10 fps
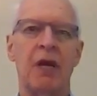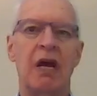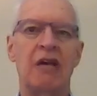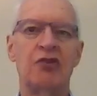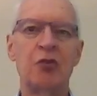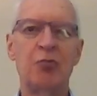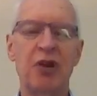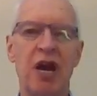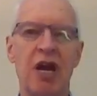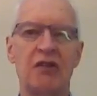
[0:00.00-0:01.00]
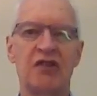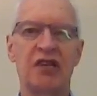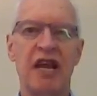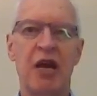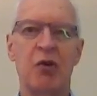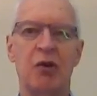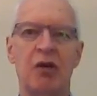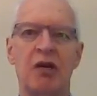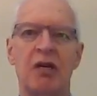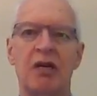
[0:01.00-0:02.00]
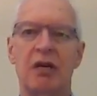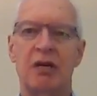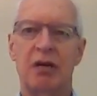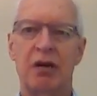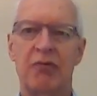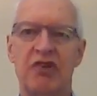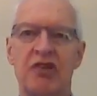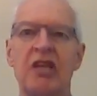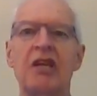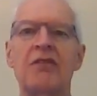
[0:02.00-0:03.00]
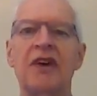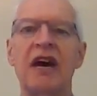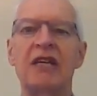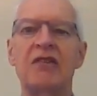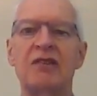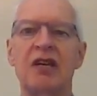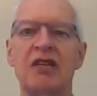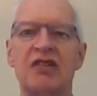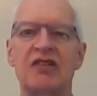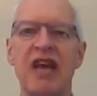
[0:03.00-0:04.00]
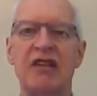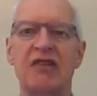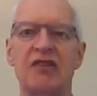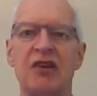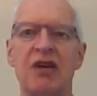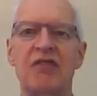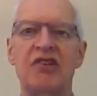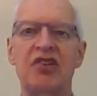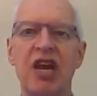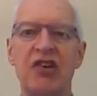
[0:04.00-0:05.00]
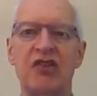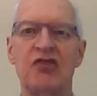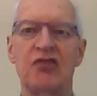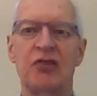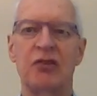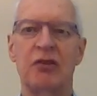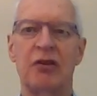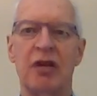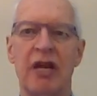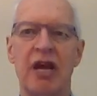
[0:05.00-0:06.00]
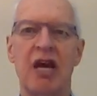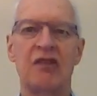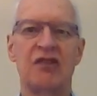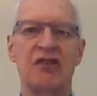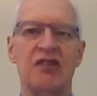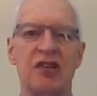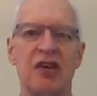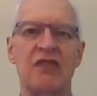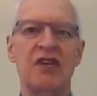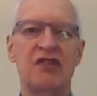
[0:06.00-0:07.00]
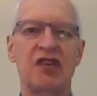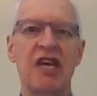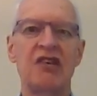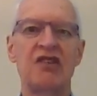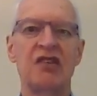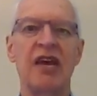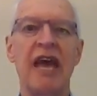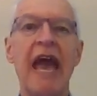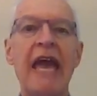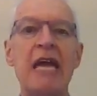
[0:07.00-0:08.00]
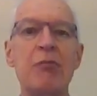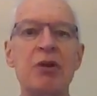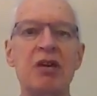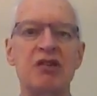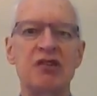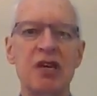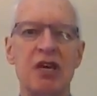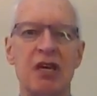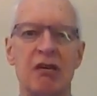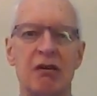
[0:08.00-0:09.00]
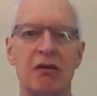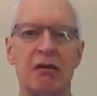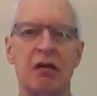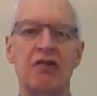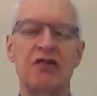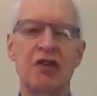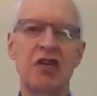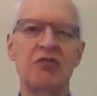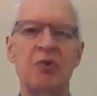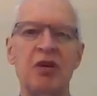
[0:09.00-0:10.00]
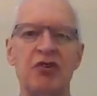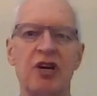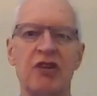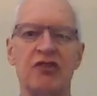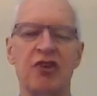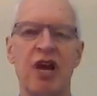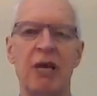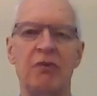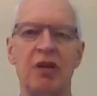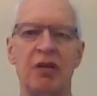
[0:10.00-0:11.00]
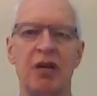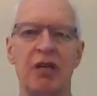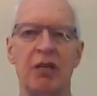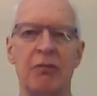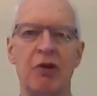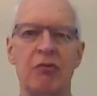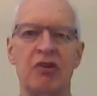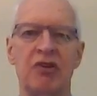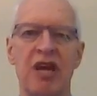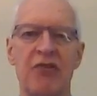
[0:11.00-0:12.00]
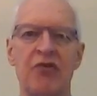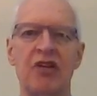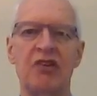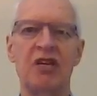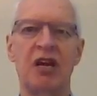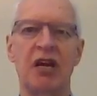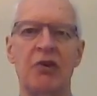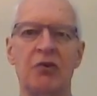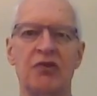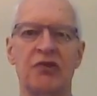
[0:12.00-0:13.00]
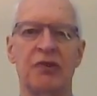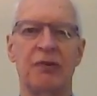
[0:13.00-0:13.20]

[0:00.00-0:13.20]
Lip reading: A superenhancer now, originally defined as sets of adjacent enhancers, in this case A, B, and C C is being transcribed at the moment, tethering D close.